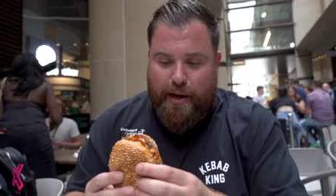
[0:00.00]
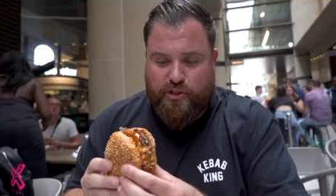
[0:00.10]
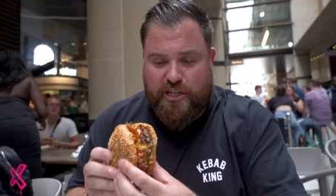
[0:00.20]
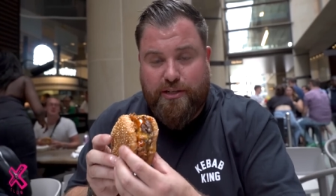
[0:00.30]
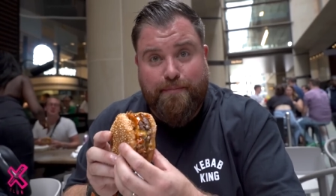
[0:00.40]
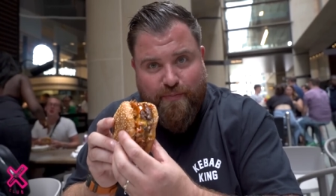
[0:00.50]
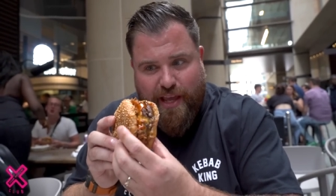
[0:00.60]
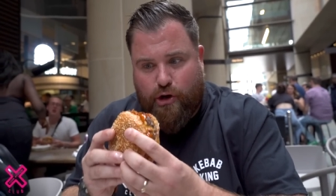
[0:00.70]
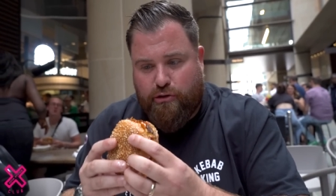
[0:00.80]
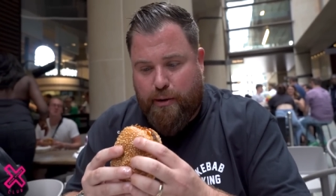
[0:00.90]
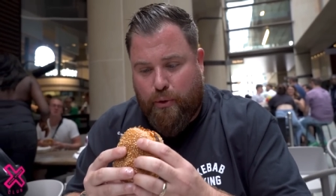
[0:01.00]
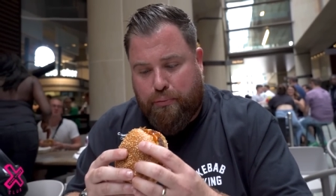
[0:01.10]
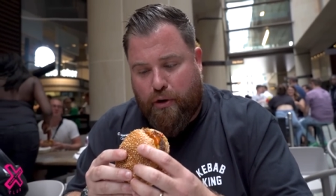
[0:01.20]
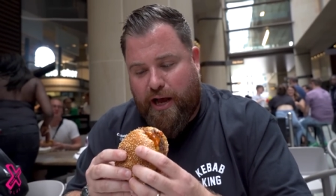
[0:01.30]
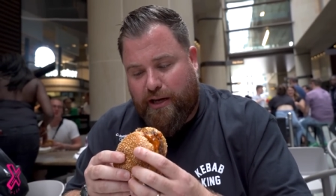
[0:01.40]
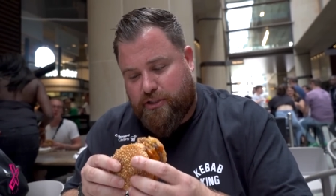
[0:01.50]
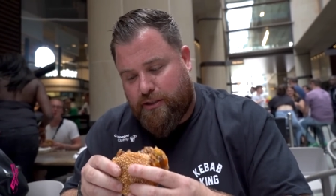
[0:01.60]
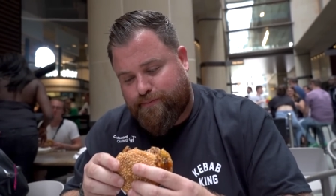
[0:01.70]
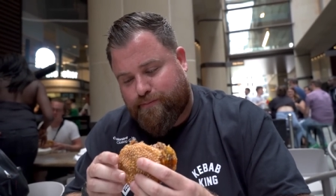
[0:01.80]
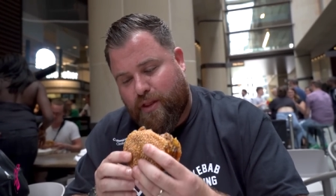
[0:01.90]
else's incredible product.
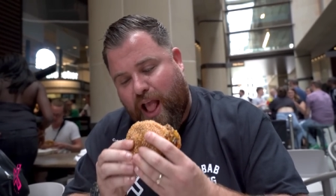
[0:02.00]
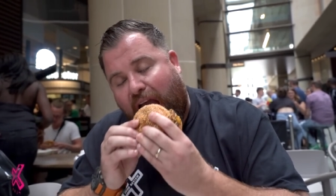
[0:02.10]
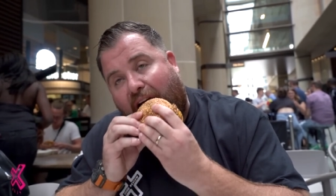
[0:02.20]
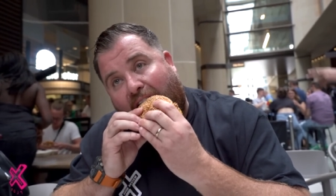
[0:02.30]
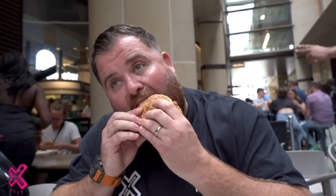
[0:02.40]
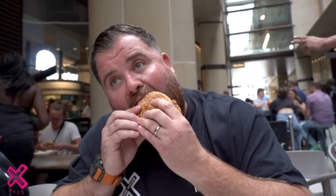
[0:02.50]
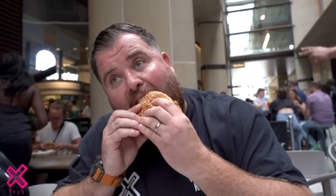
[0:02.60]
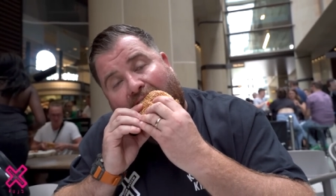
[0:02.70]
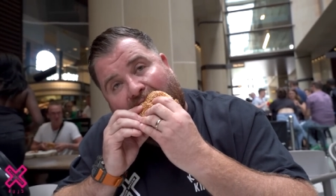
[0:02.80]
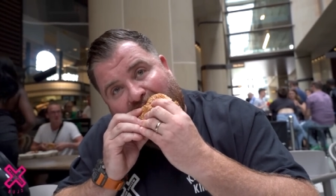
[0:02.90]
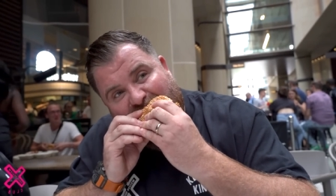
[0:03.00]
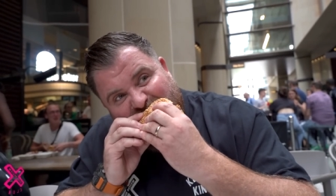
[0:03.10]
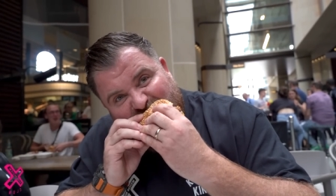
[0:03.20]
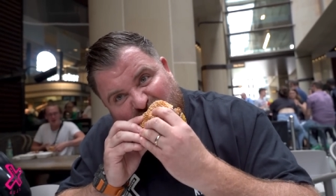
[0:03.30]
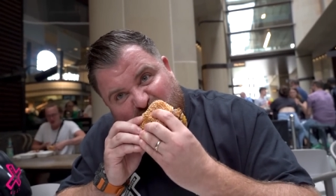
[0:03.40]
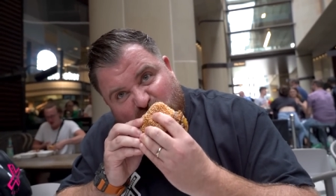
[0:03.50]
I love that place. I know.